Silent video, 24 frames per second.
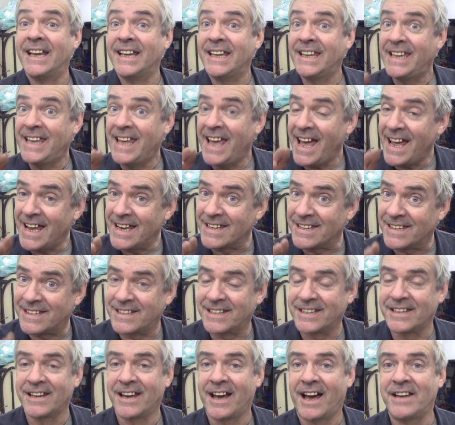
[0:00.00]

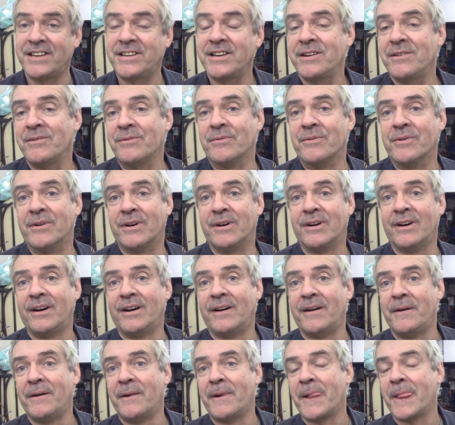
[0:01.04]
Yes, I do.
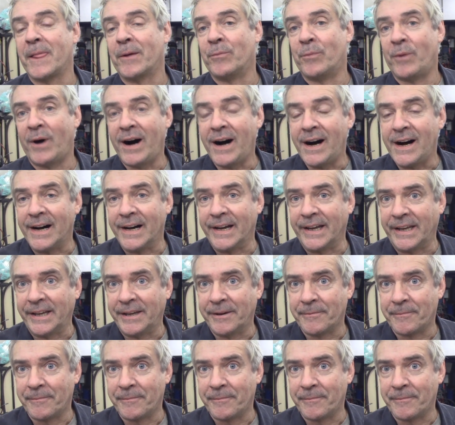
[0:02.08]
Why?